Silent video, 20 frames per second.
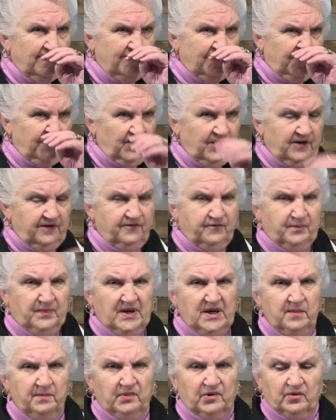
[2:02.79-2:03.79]
in front of
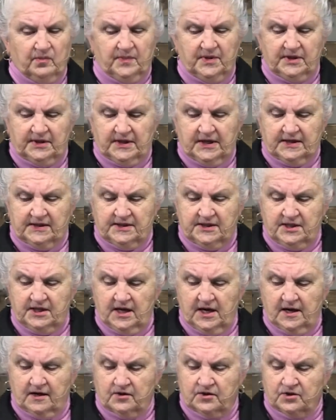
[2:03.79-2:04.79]
people, but that's
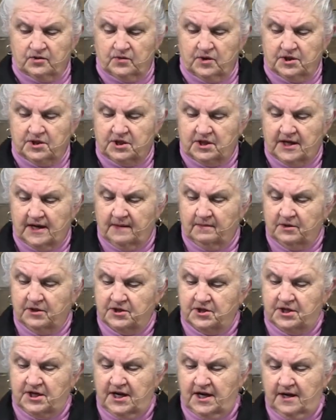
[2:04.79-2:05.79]
the actual
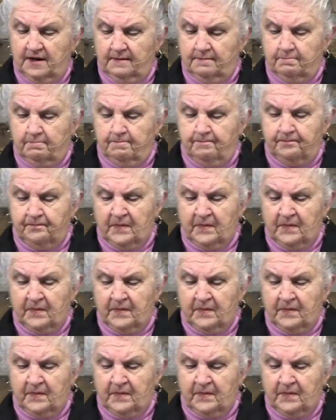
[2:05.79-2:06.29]
established date.